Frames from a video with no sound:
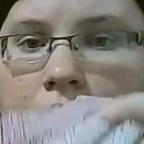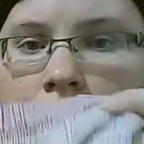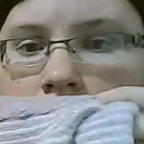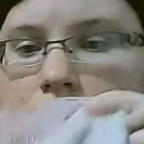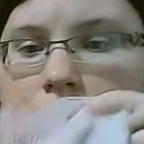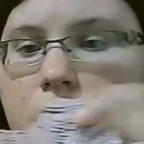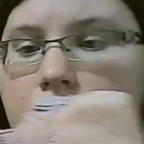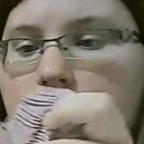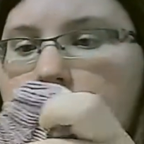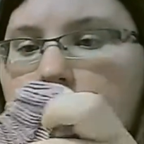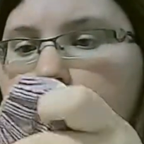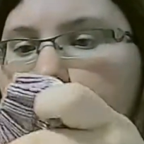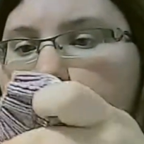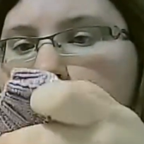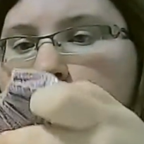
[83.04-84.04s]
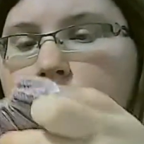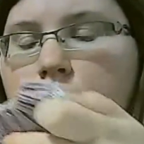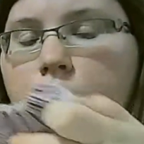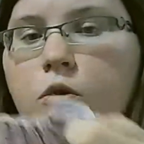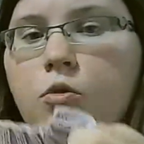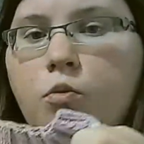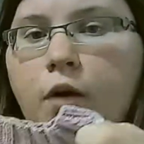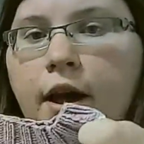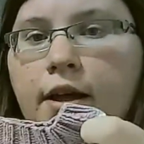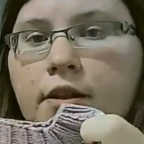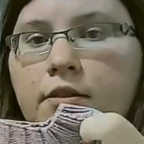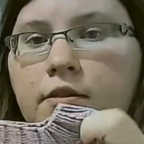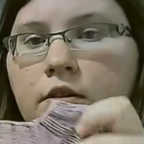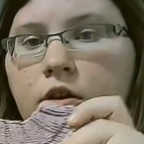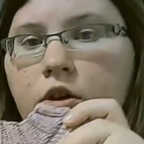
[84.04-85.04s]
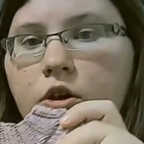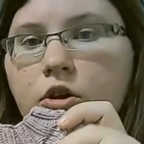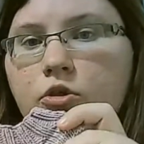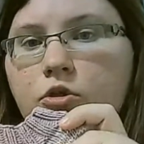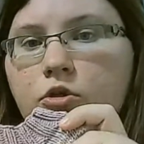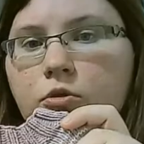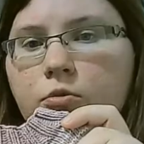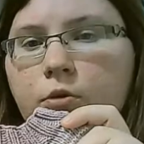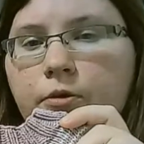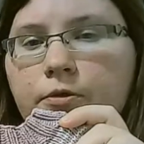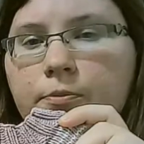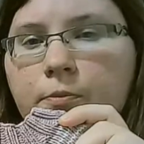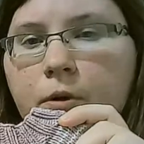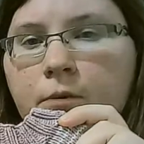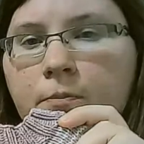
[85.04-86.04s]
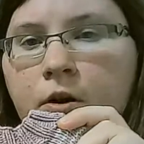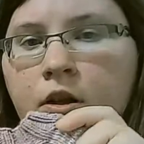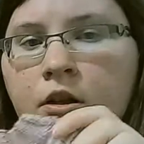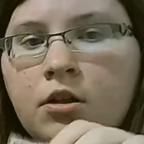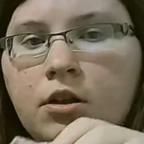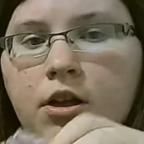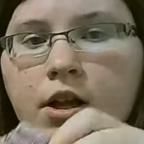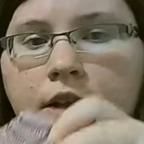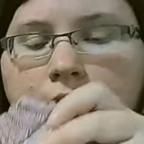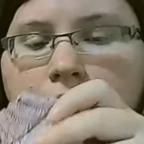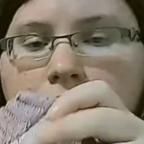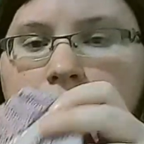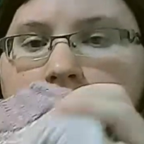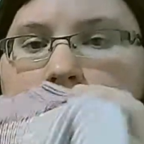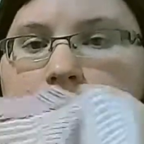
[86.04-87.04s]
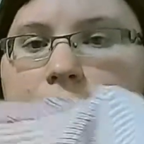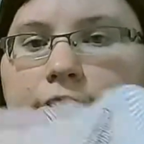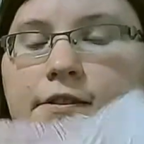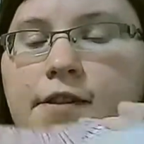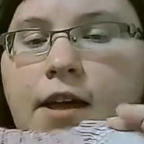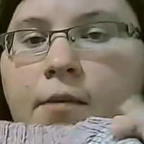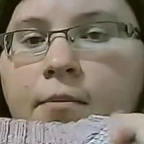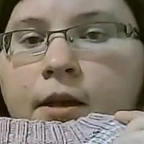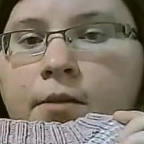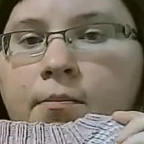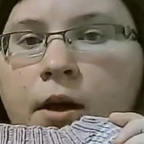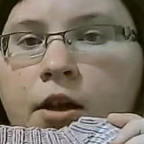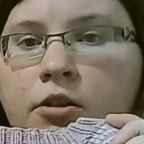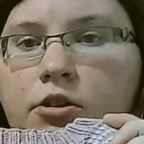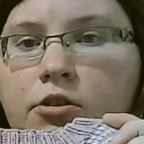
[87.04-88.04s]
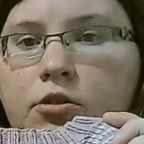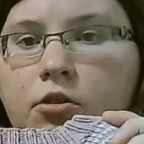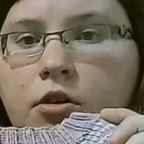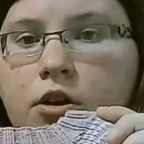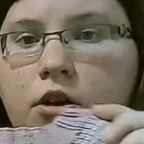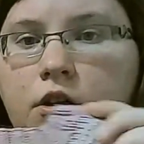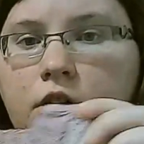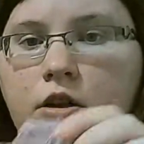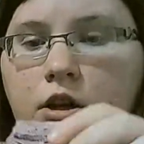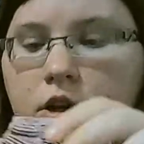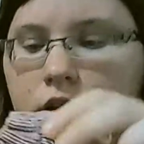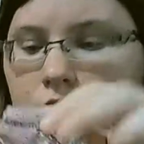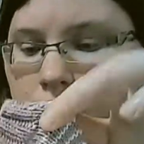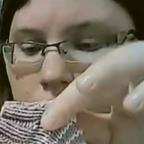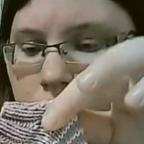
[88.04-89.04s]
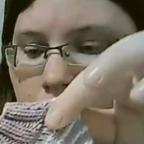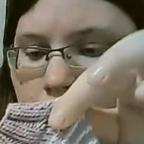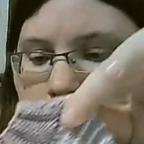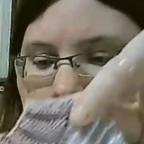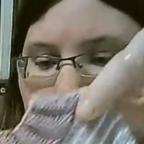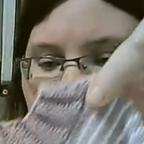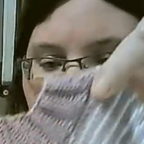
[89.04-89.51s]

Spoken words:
one, 1 row white, 2 rows purple. It's exactly the same as my tutorial, the one